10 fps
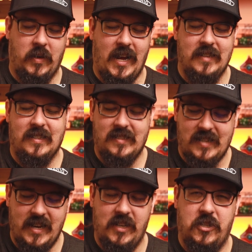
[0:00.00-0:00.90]
one, guys.
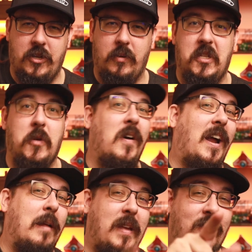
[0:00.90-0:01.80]
Excited to show to you.
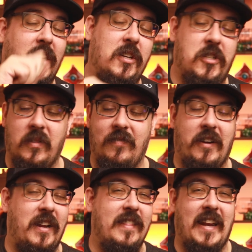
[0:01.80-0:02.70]
I'm even going to show the
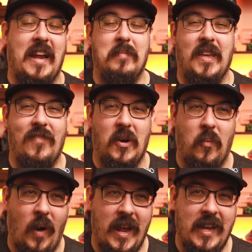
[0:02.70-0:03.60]
variant that I am giving
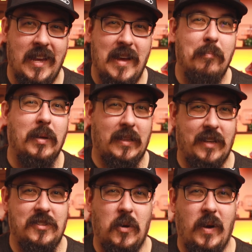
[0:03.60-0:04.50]
away, but
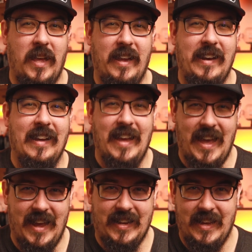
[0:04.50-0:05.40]
let's go ahead
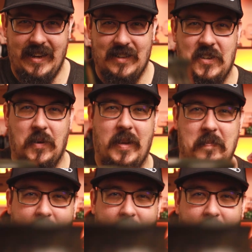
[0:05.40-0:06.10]
and get into it.